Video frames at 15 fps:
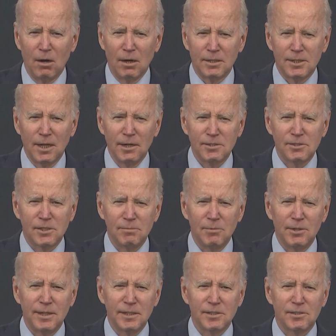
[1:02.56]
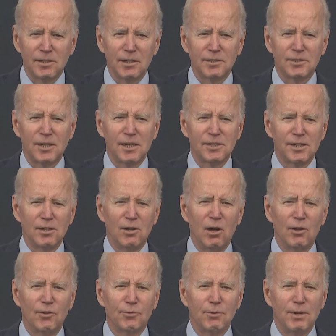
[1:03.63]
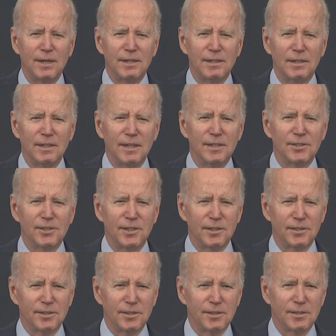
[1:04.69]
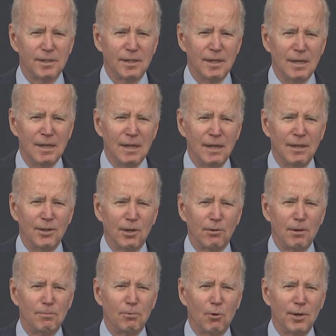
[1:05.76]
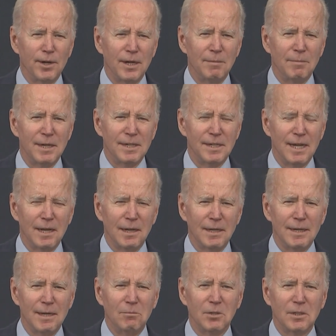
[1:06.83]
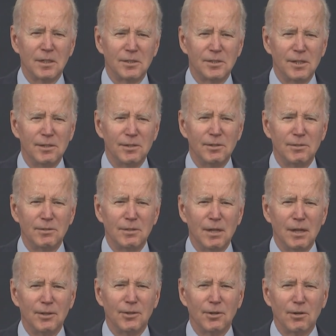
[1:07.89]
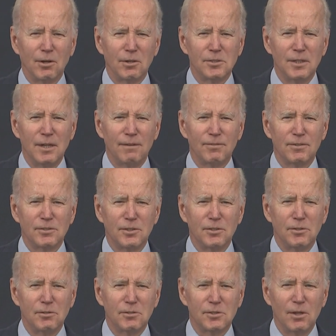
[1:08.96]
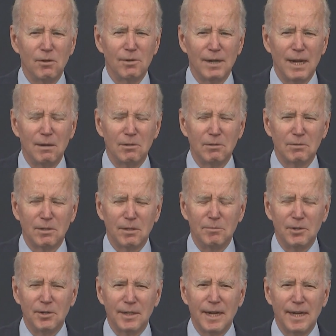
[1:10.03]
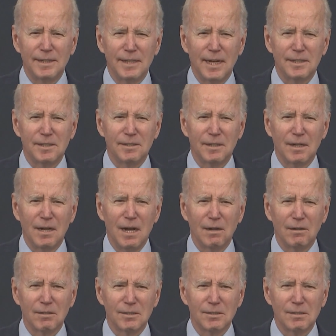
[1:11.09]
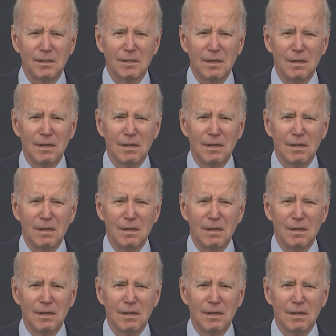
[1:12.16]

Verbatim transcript: Our intelligence community is still assessing all three incidences. They're reporting to me daily and will continue their urgent efforts to do so, and I will communicate that to the Congress.